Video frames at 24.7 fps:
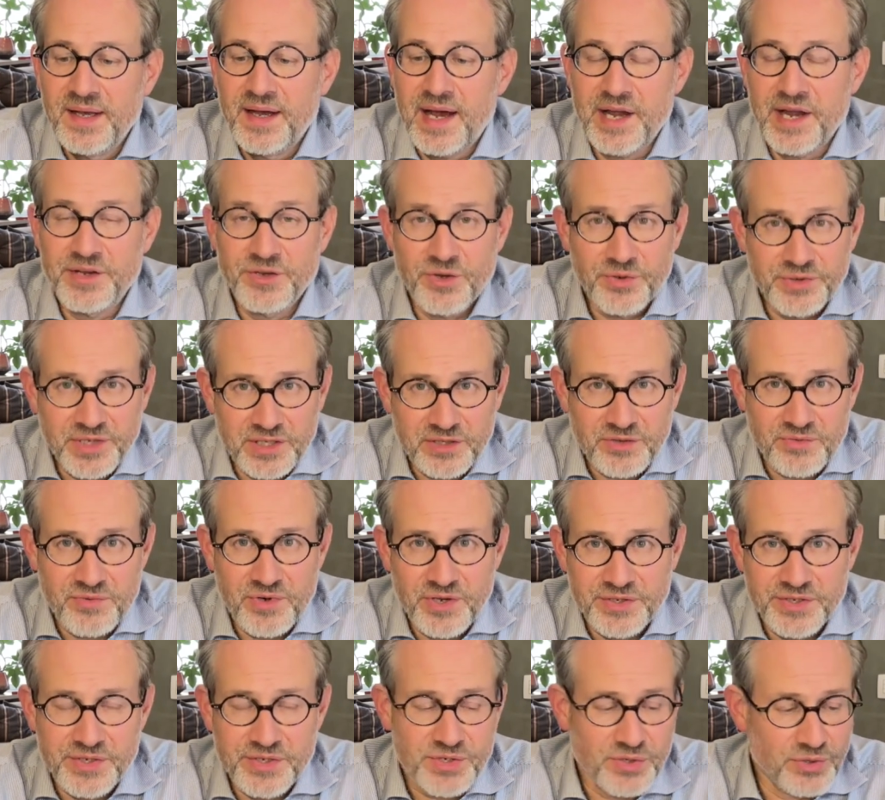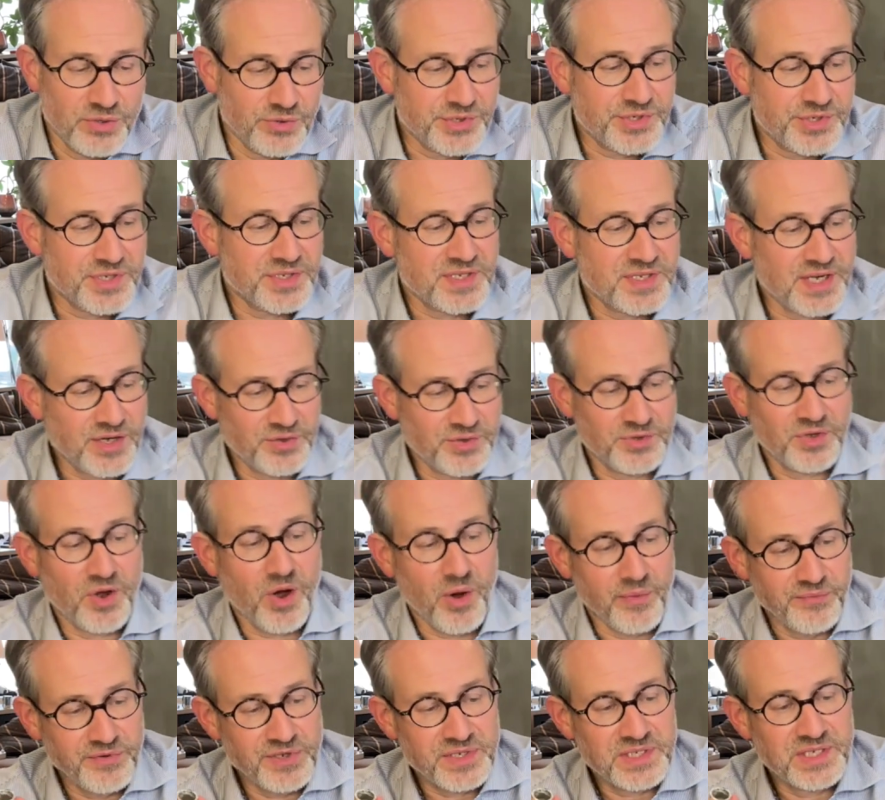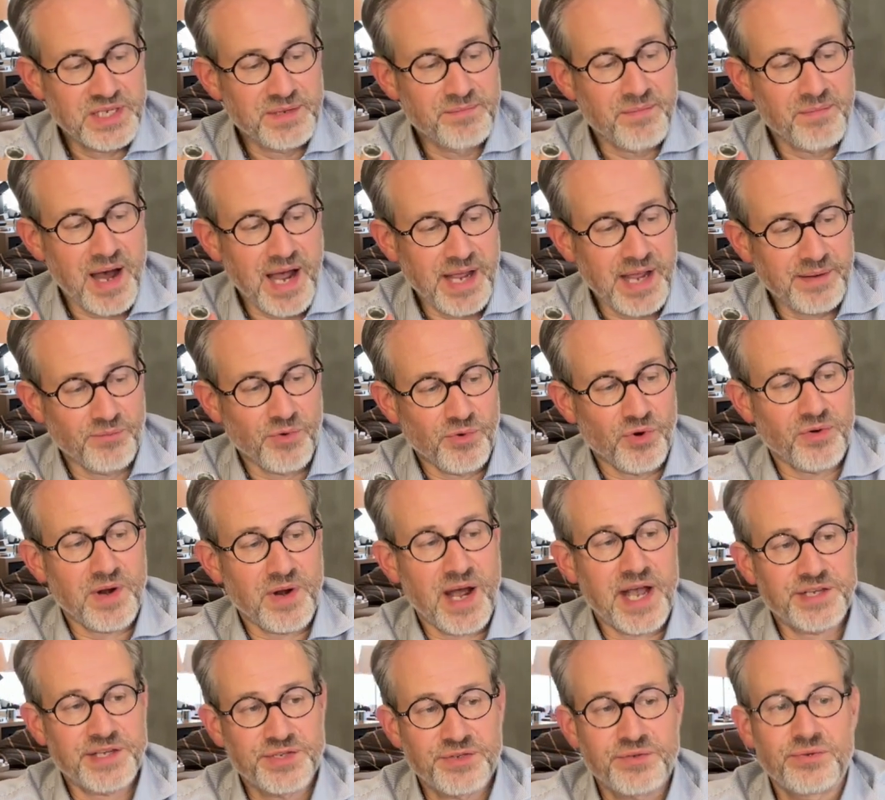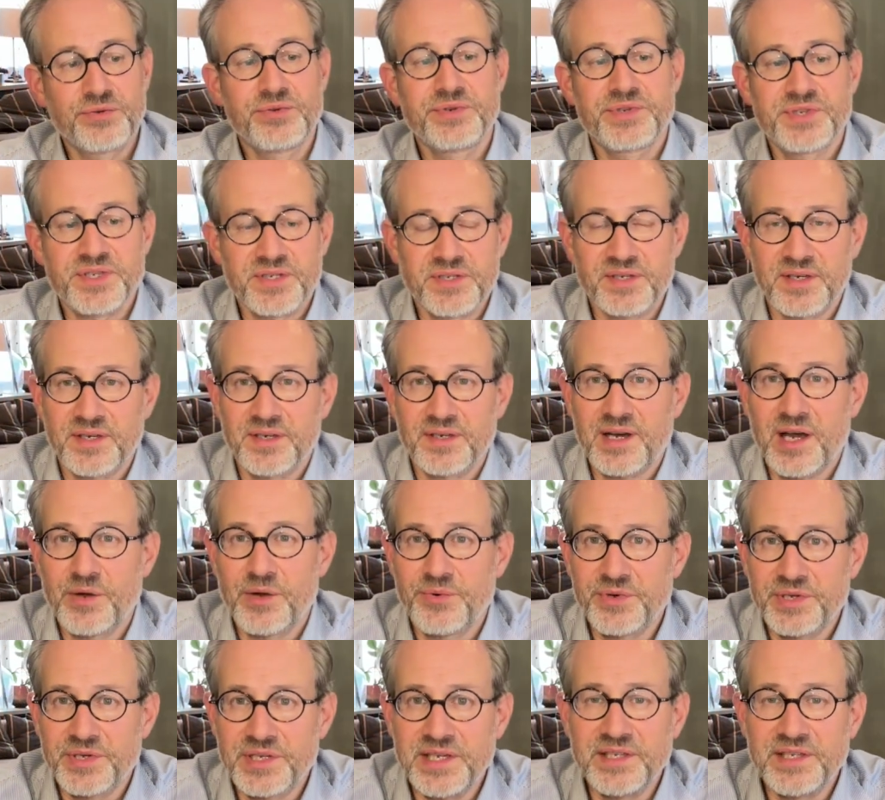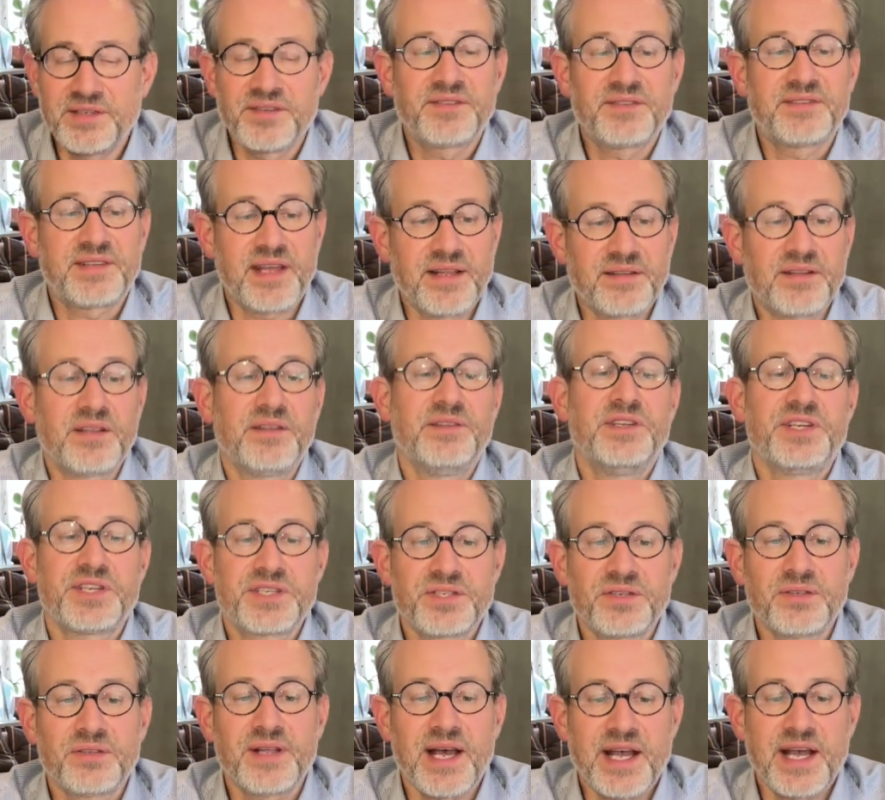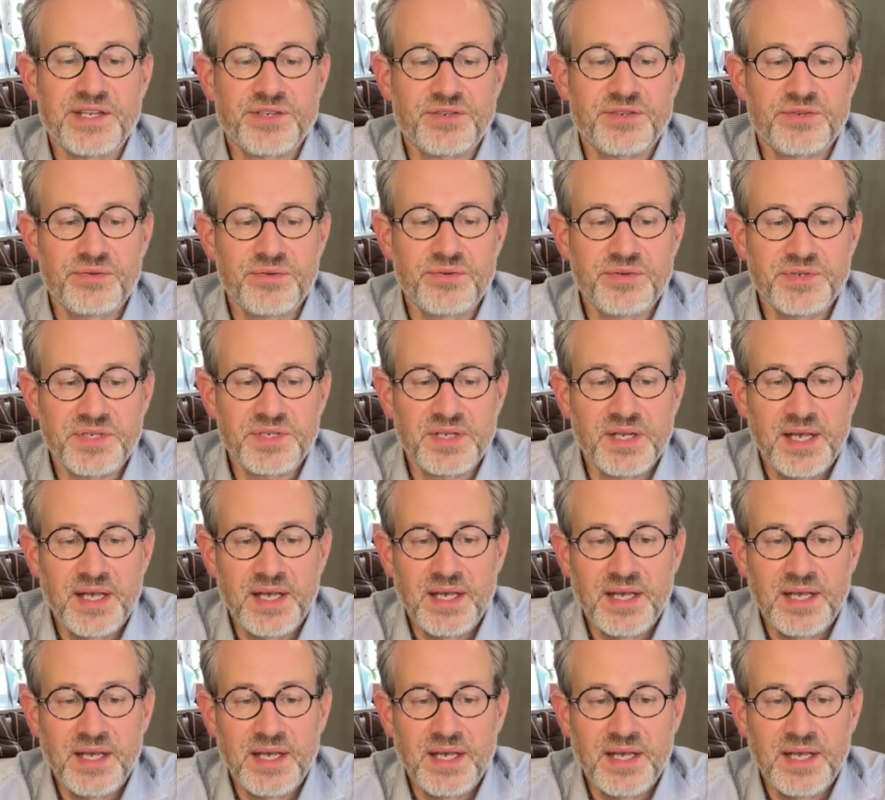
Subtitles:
I know that there are other solutions. I could obviously buy more ice screws. I would need 10 additional ice screws,